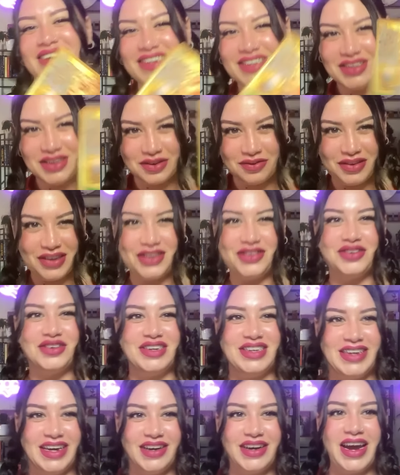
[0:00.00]
your
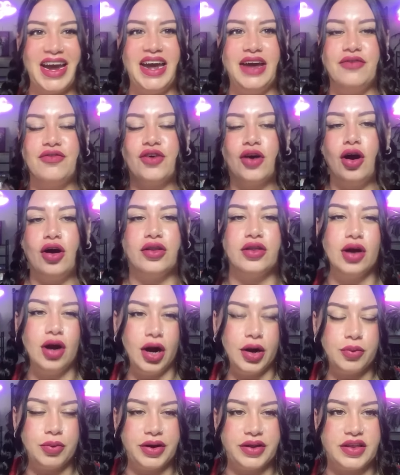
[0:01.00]
victory, okay, for all the
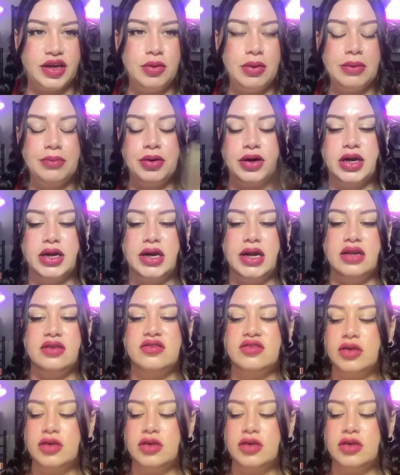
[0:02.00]
hard work that you've been putting in.